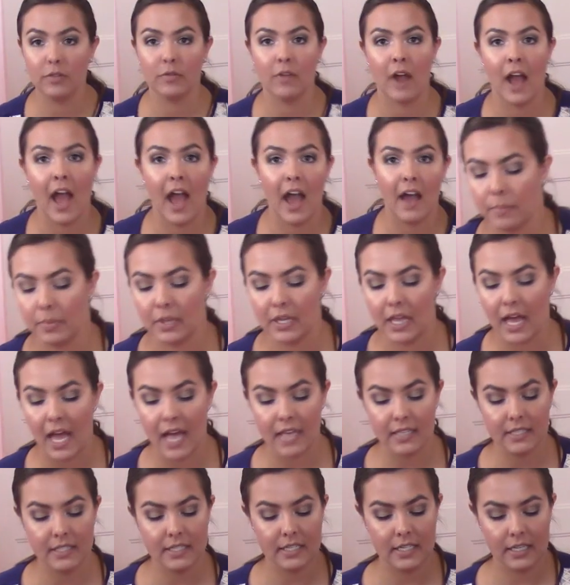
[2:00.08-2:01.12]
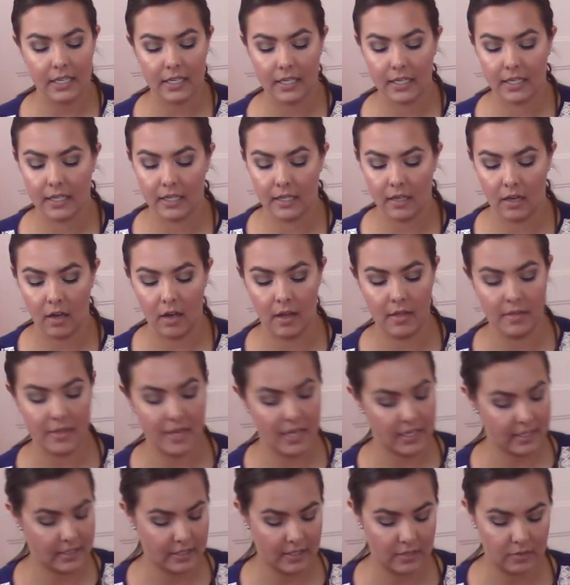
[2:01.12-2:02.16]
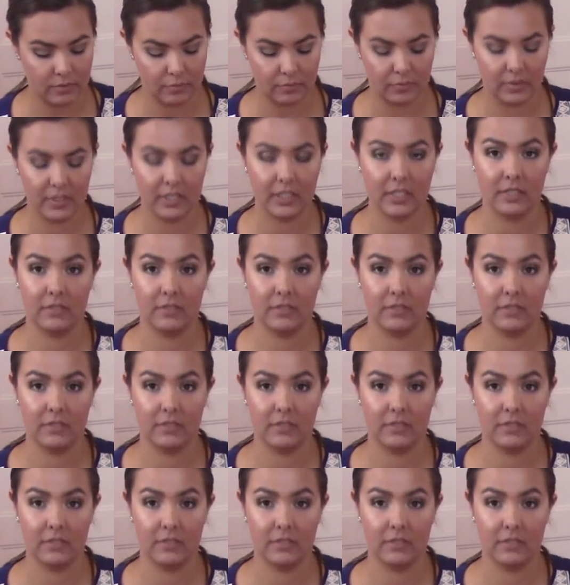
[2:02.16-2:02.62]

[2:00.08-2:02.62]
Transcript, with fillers: wrap. Plastic on this is really,